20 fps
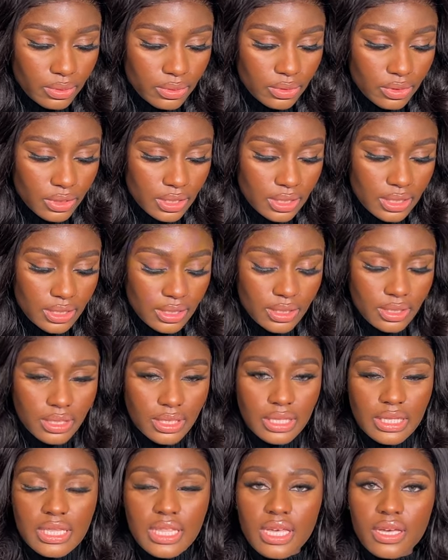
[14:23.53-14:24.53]
So this is
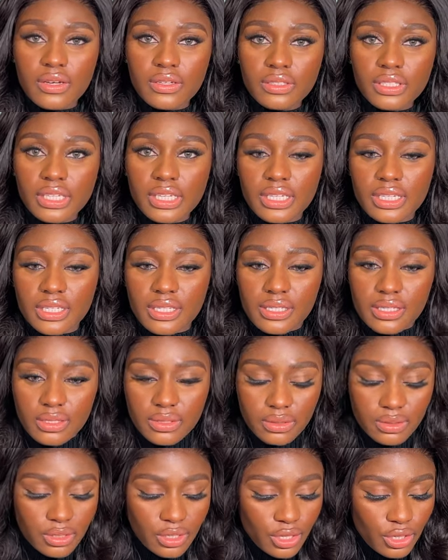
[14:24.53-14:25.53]
Nail Hazel.